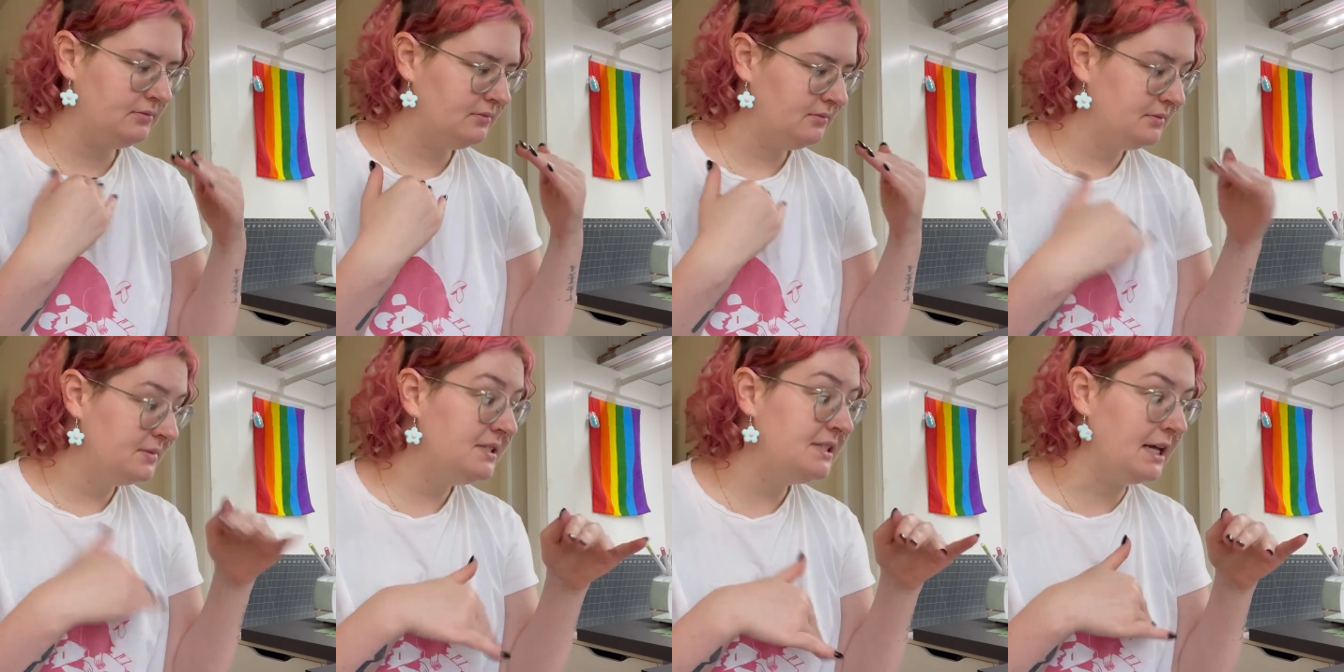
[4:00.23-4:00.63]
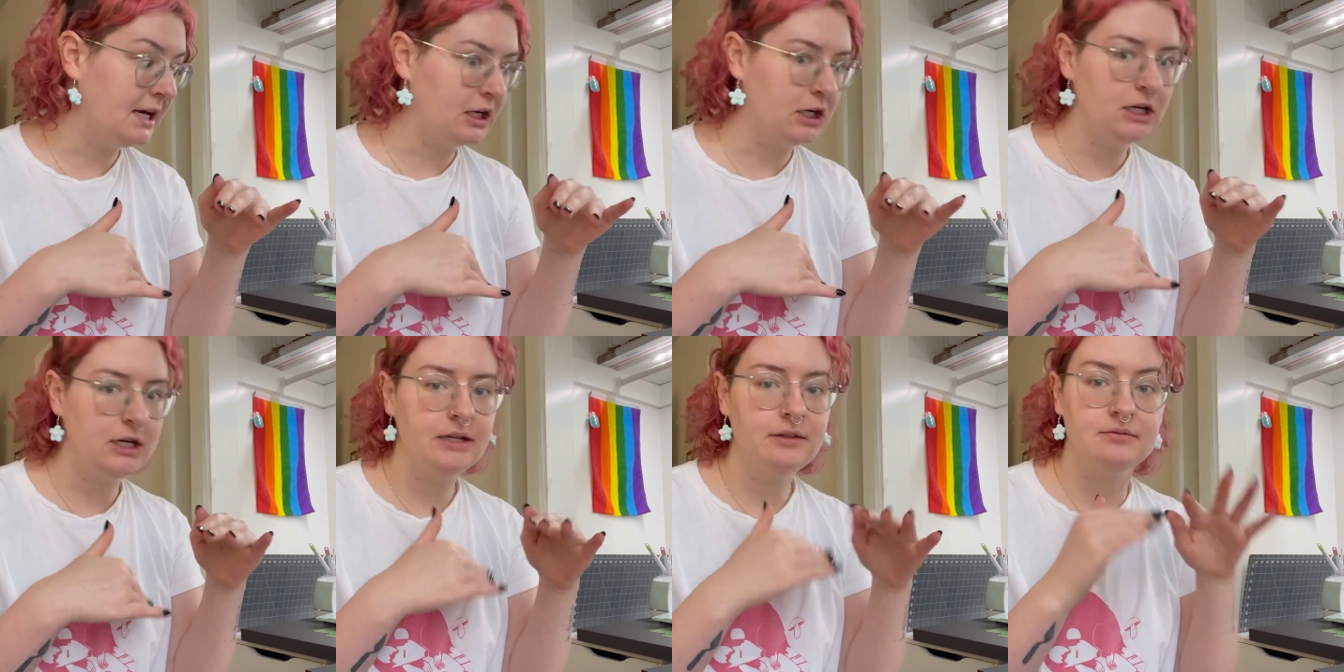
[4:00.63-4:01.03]

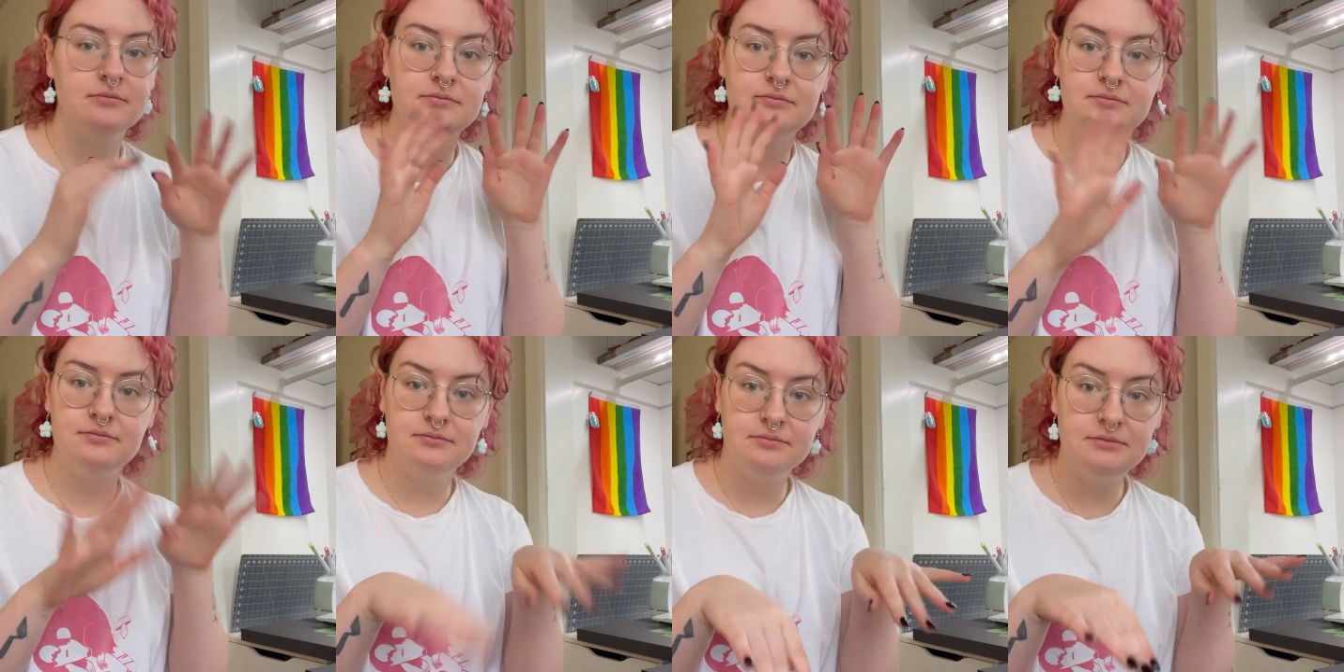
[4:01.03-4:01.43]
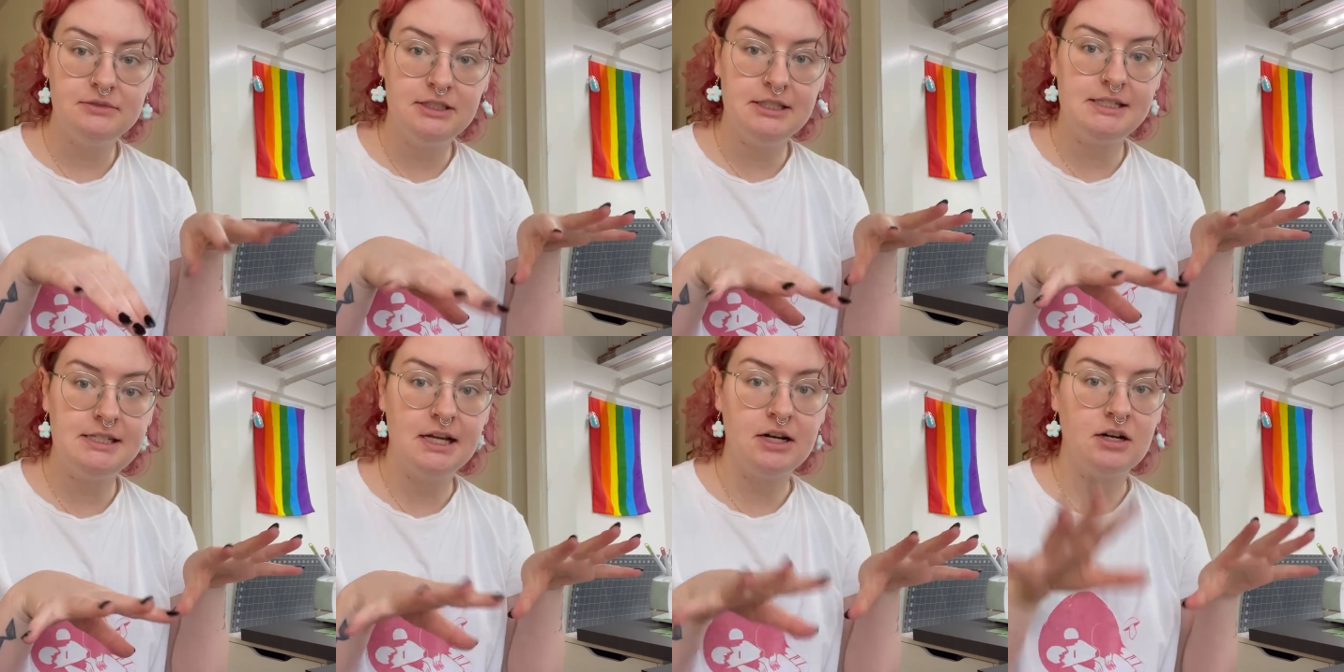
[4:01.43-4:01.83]
sticker to
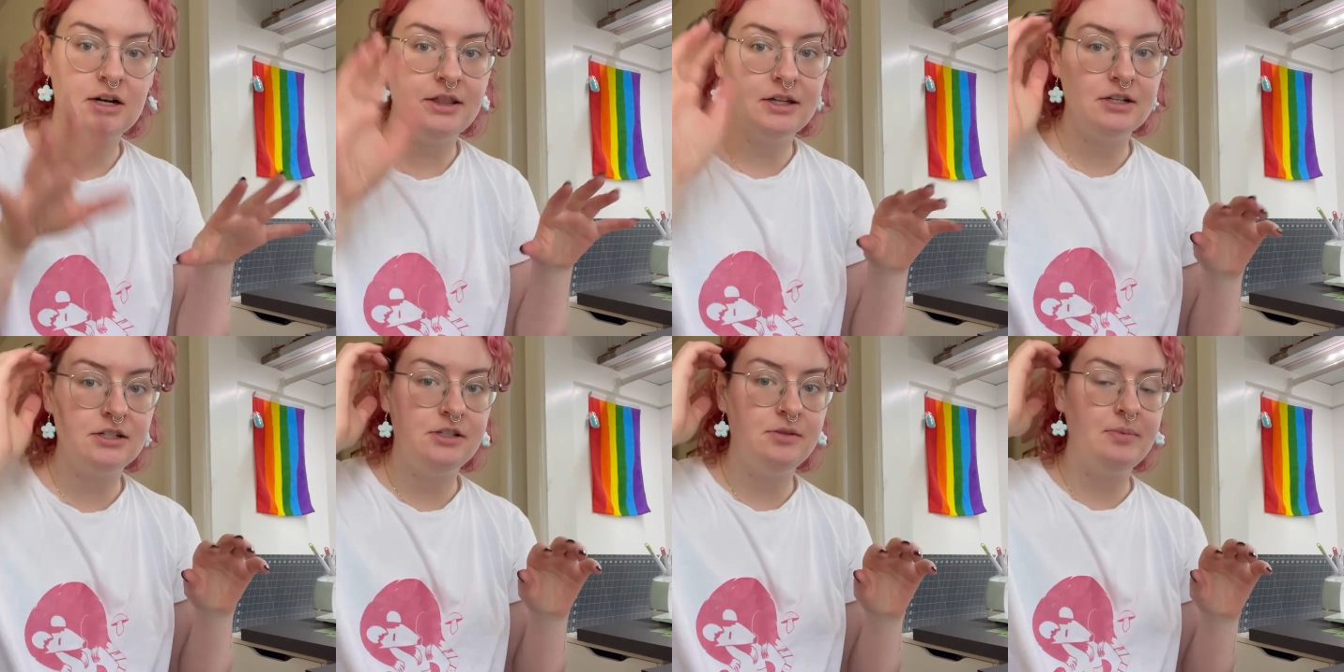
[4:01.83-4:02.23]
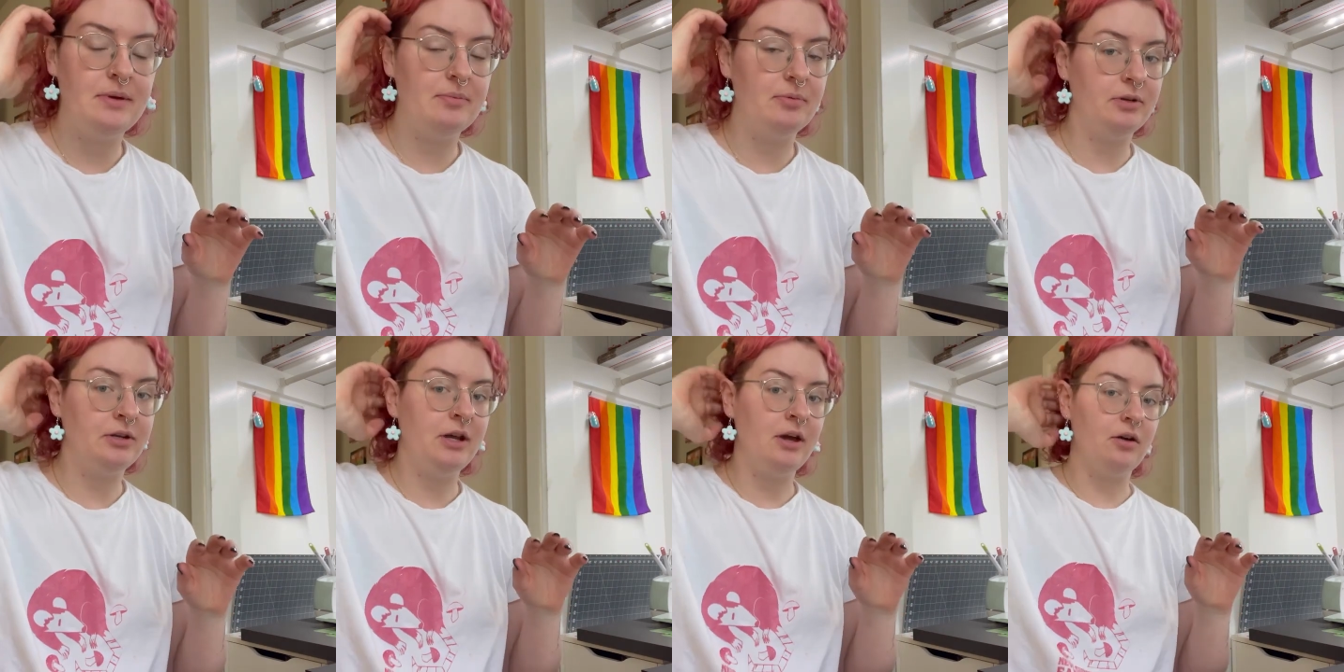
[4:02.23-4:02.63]
stick on there so
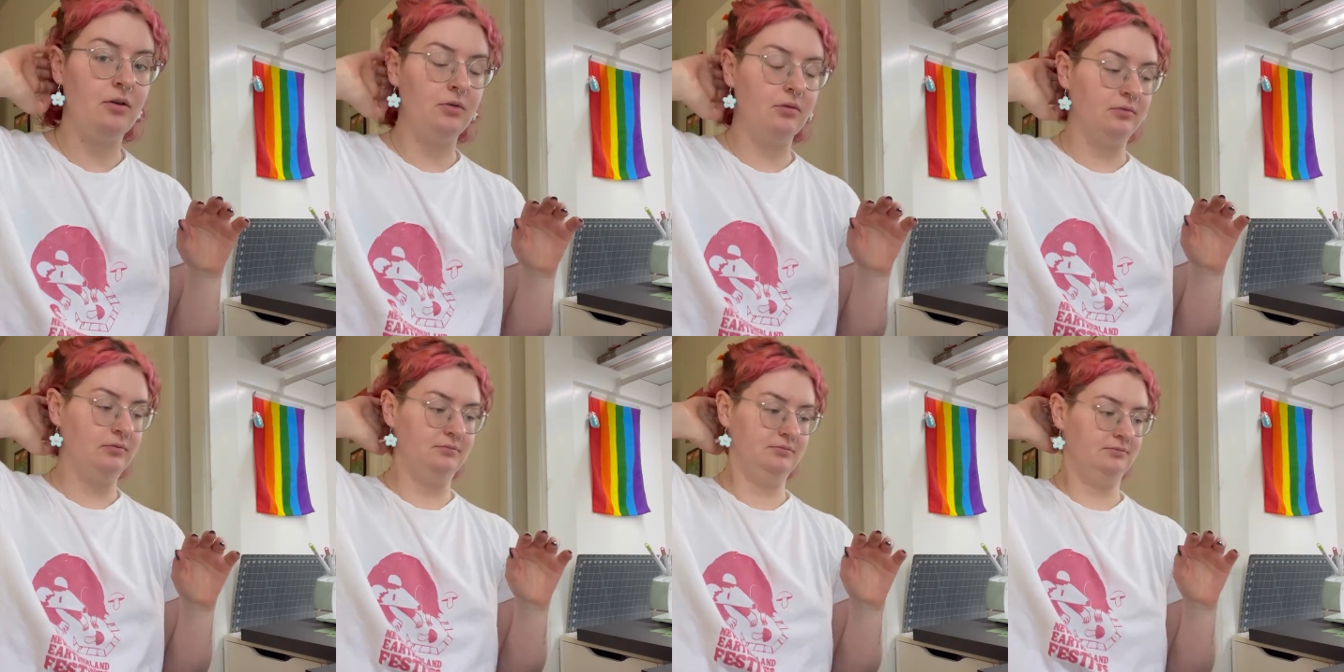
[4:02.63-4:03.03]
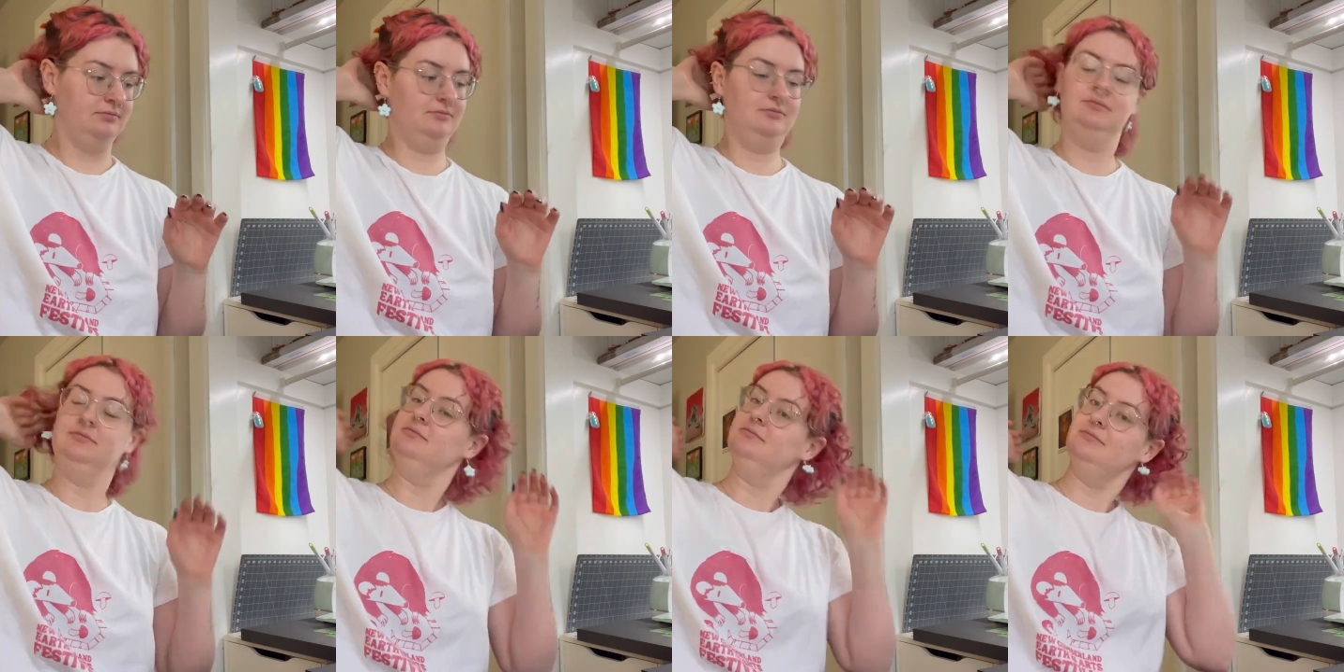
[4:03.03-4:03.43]
people know
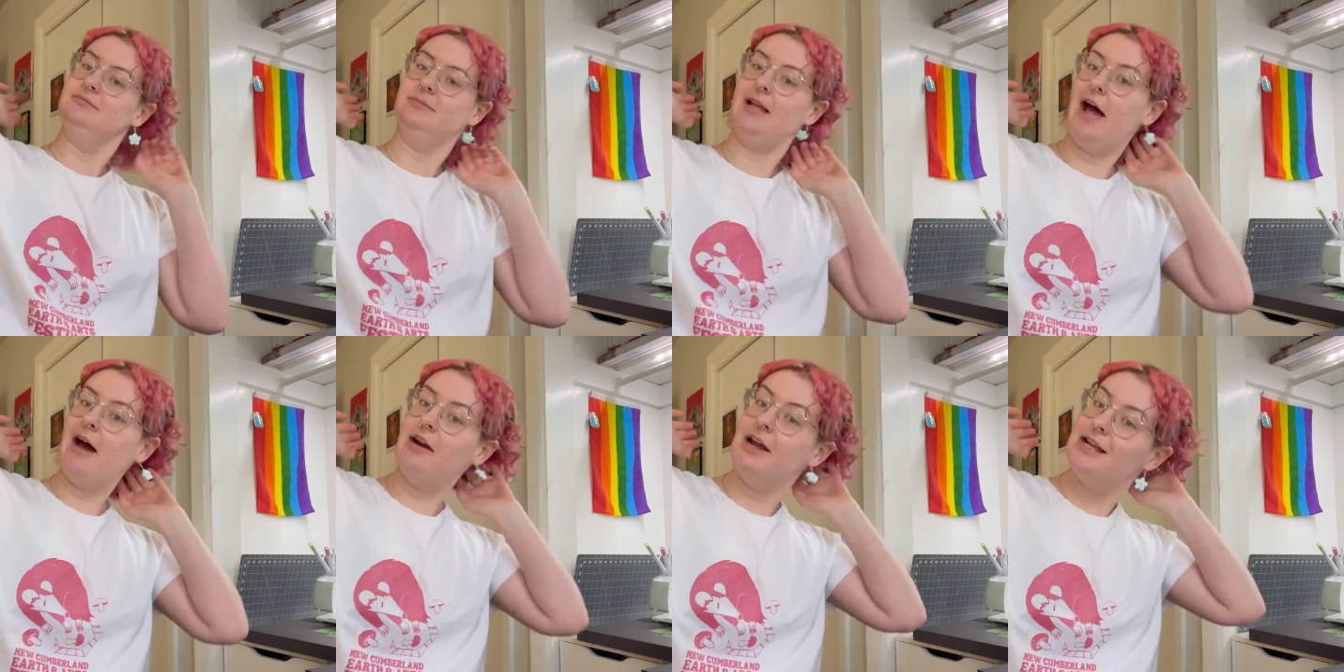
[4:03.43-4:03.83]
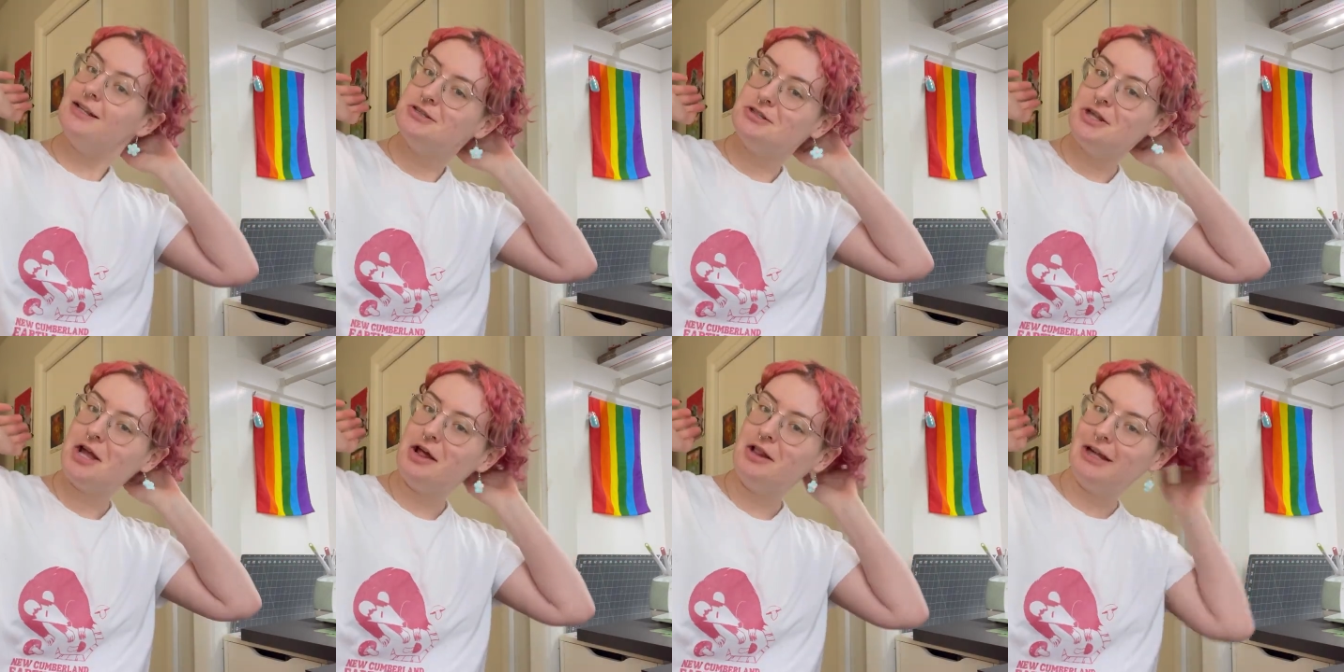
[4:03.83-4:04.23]
how to
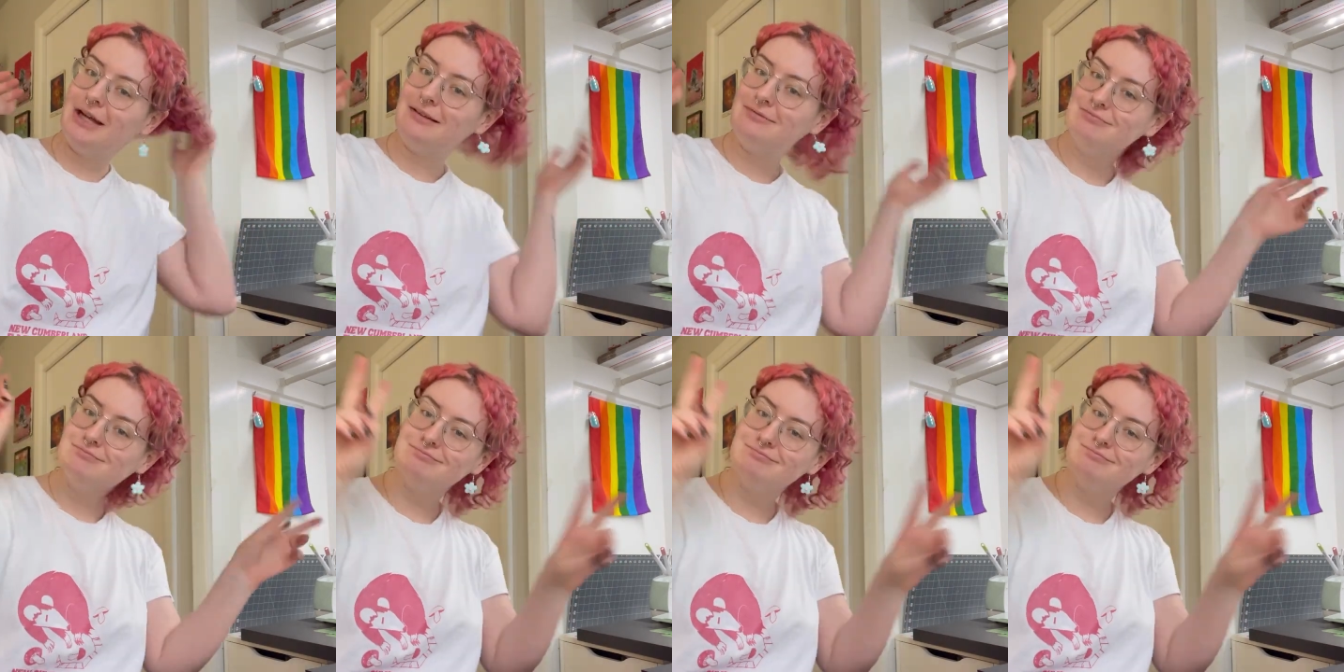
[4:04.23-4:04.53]
install it.